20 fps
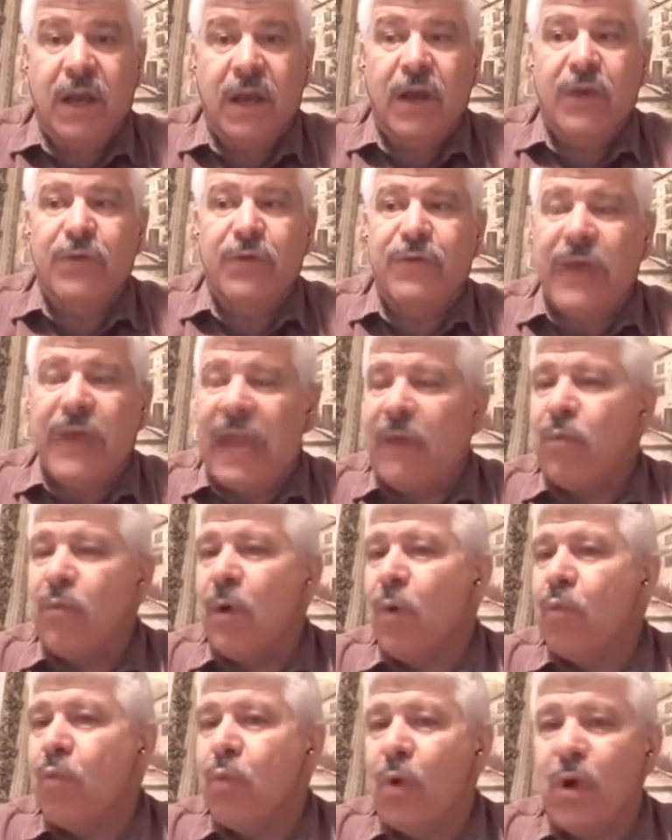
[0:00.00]
They
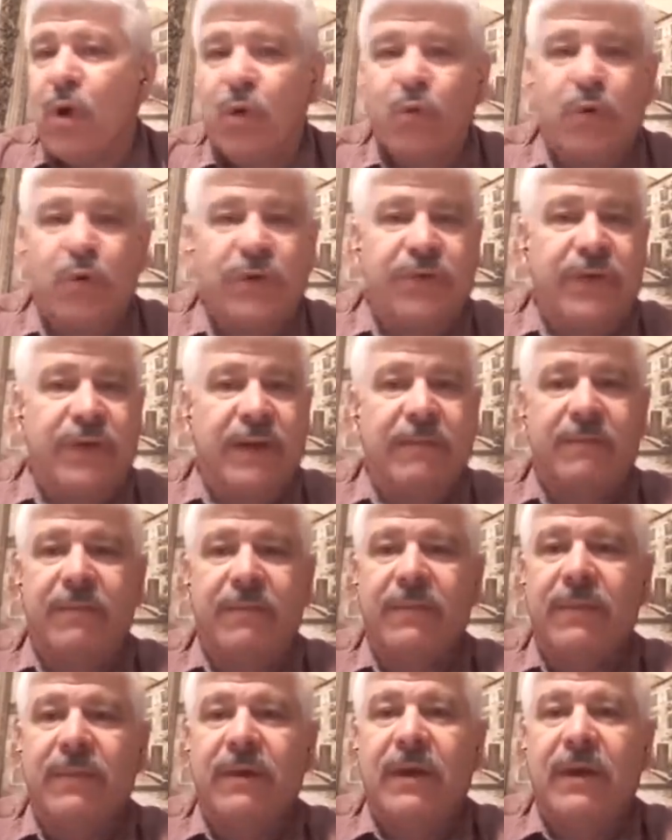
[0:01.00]
will work with him.
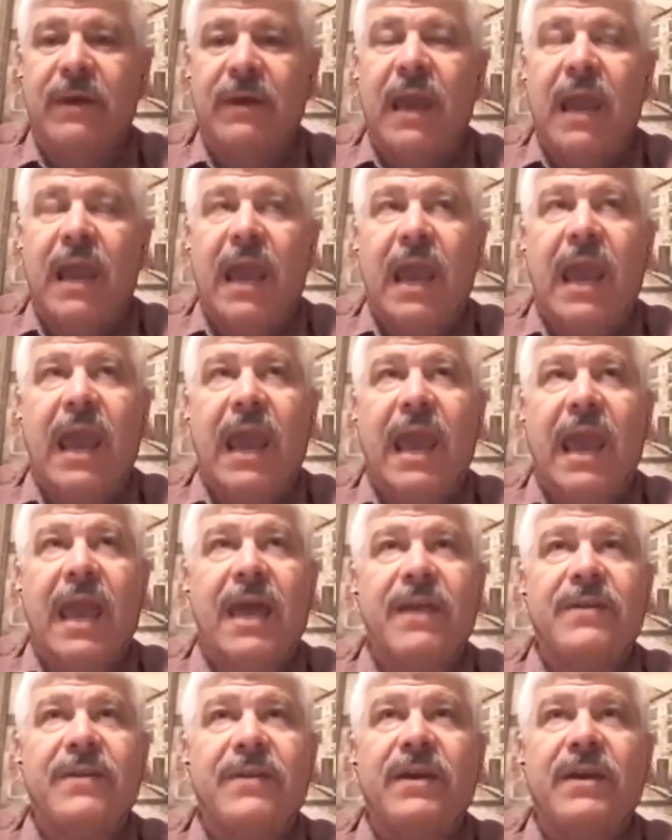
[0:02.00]

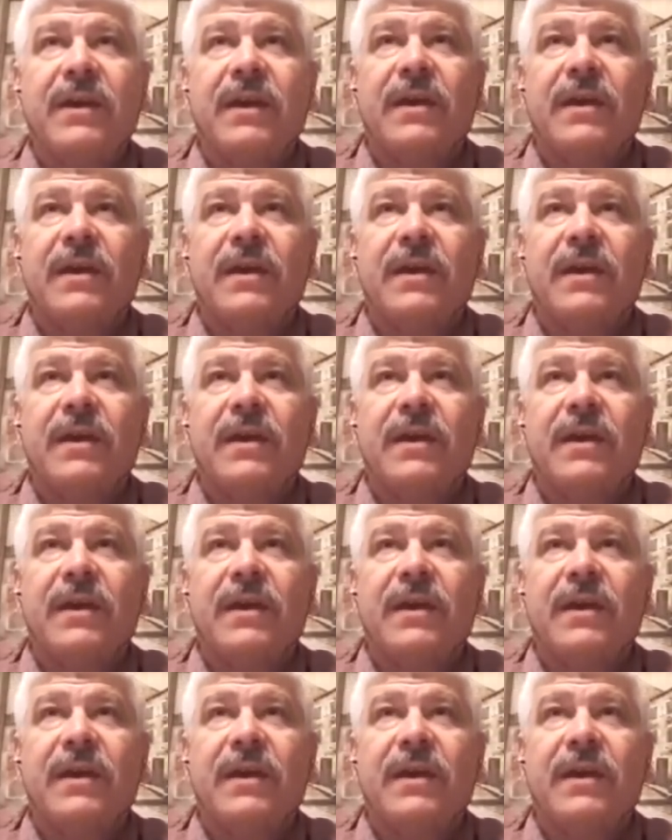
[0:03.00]
And